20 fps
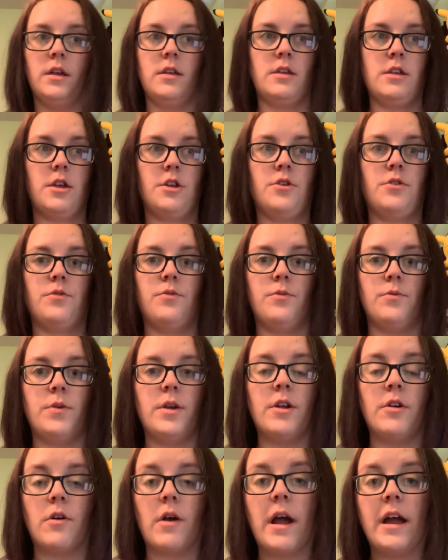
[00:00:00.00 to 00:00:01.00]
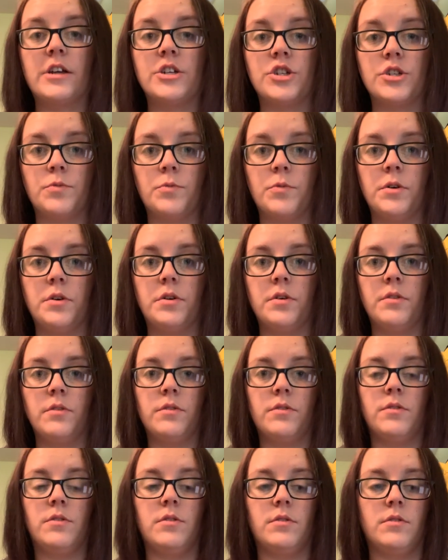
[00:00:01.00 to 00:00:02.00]
interaction
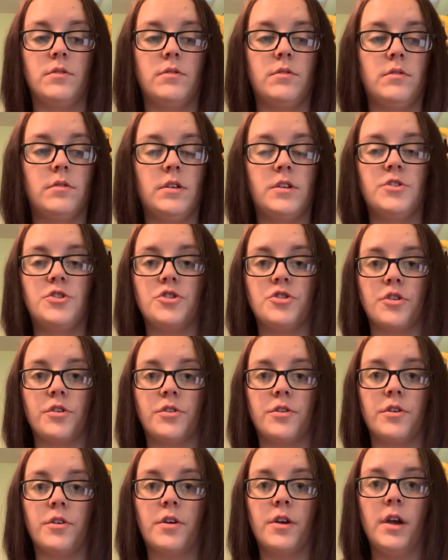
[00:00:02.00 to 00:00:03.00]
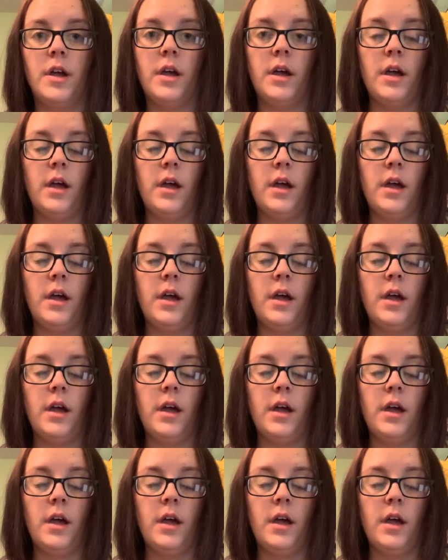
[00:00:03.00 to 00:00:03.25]
with the instructor